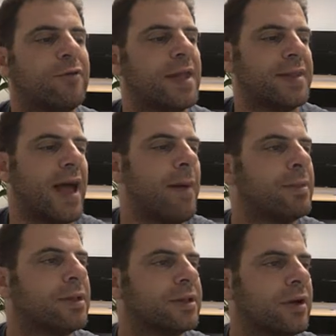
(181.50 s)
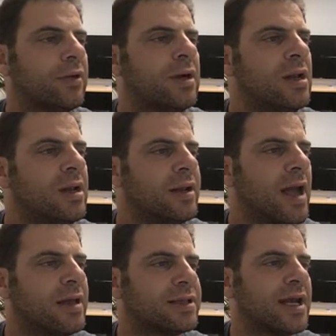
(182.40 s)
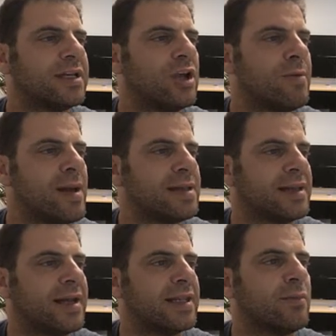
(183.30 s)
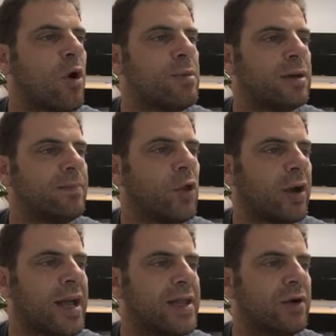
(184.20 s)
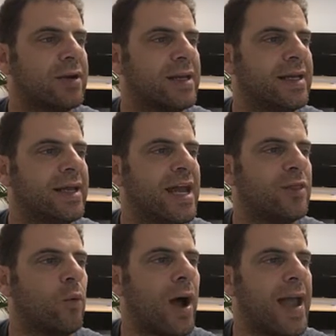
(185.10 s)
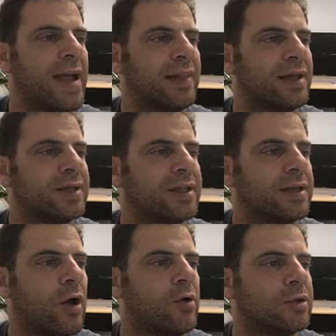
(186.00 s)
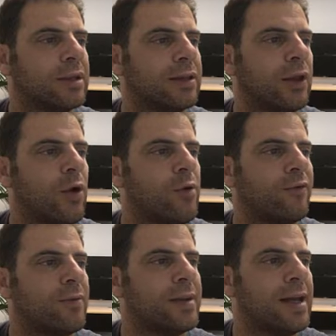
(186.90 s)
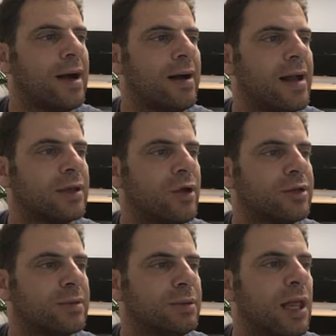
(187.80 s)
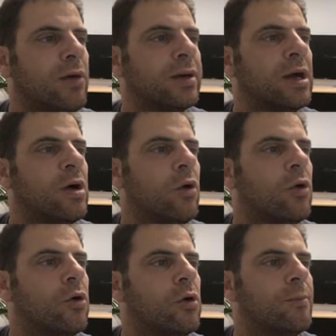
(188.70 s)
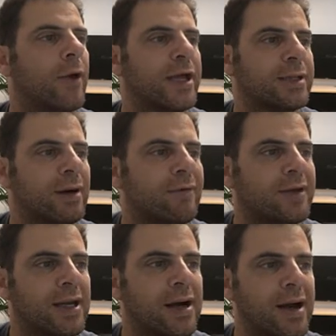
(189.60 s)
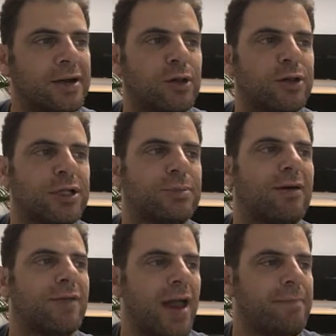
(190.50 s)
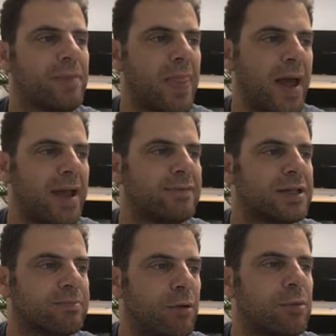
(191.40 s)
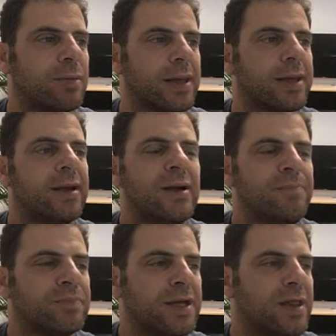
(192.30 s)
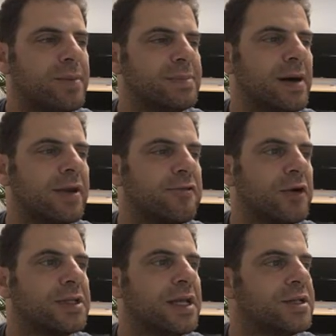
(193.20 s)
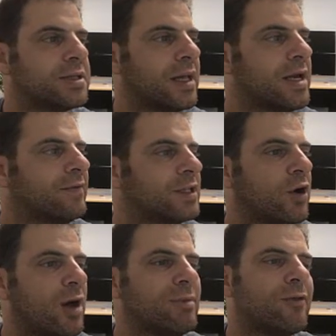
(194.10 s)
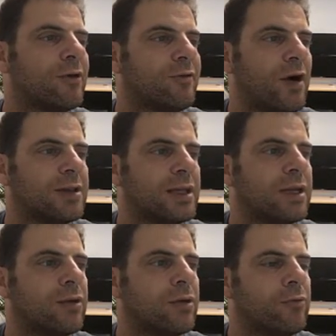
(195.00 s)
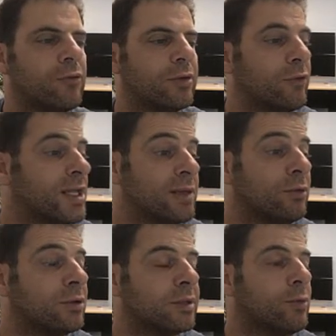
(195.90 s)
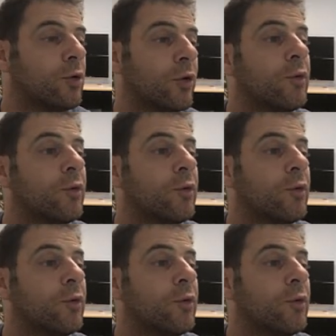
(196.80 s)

for that to happen. So yeah, stuck in no man's land at the moment. Not keen on it either way unless it goes low from here and closes below it, or breaks above here and closes above that. And that gives us probably, you know, the best part of 3 cents either side before it finds any reasonable support or